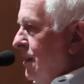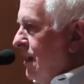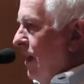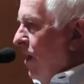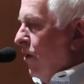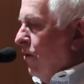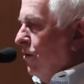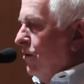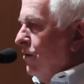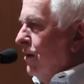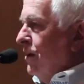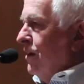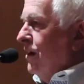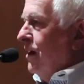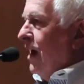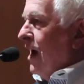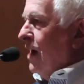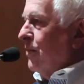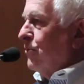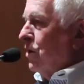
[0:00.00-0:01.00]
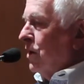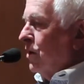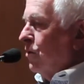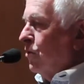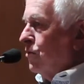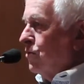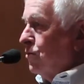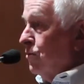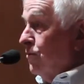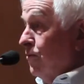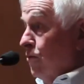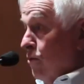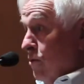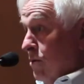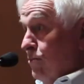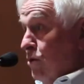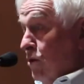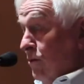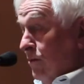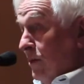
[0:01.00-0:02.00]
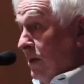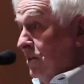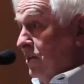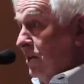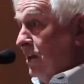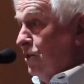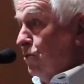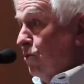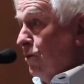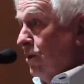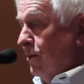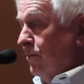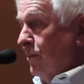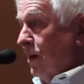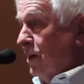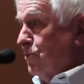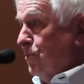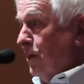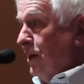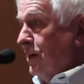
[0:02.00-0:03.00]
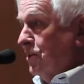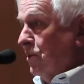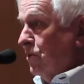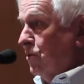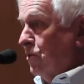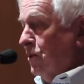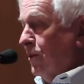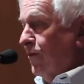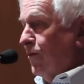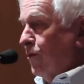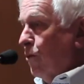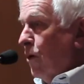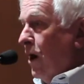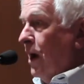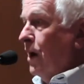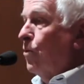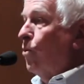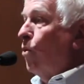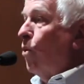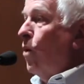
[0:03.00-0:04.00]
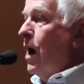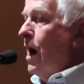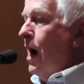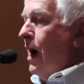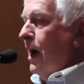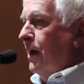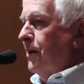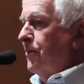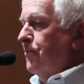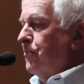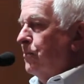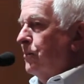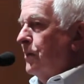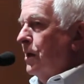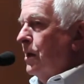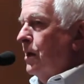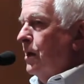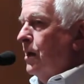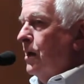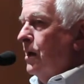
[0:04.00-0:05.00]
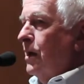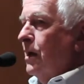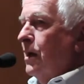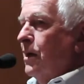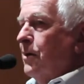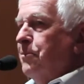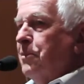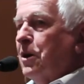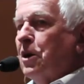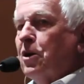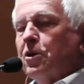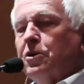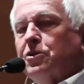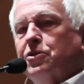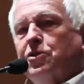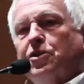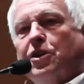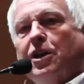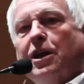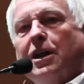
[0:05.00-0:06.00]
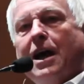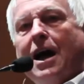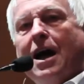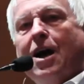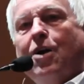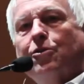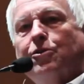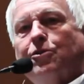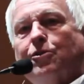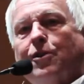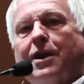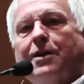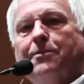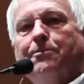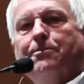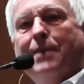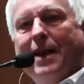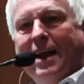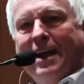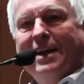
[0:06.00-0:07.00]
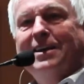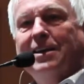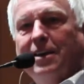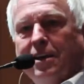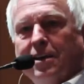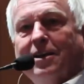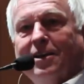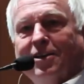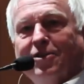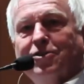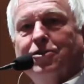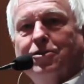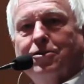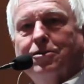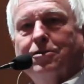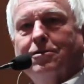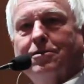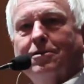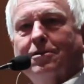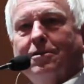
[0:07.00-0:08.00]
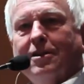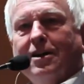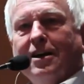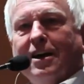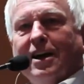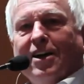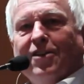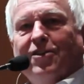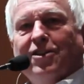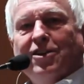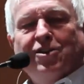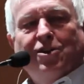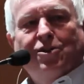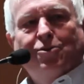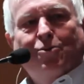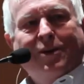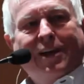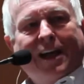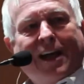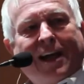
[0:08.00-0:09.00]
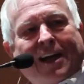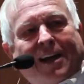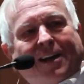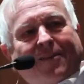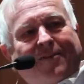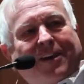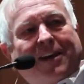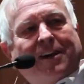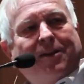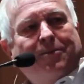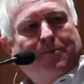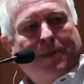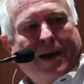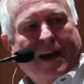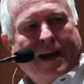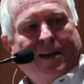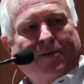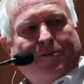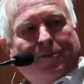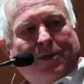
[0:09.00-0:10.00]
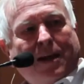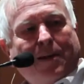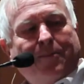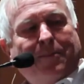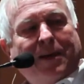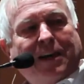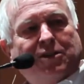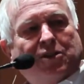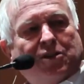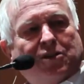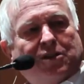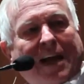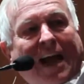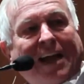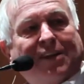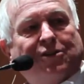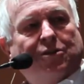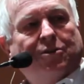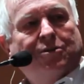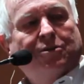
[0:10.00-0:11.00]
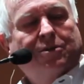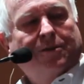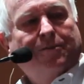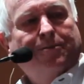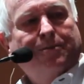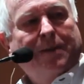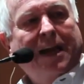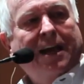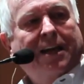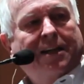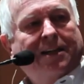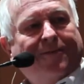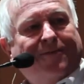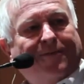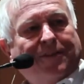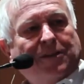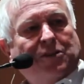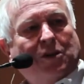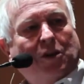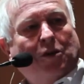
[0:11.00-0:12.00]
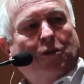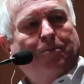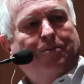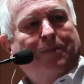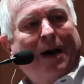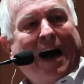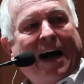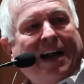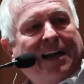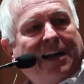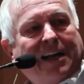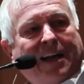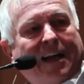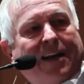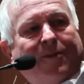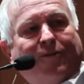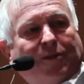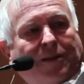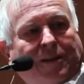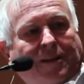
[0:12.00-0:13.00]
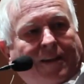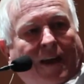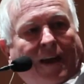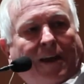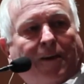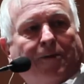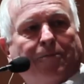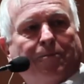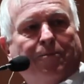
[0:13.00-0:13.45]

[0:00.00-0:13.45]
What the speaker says: Now, I'm going to go through 4 movements, and each one of them explains a little different way. Why? Because see how great man is. This is when they elevated man, when they made statues of man, the physical body, everything.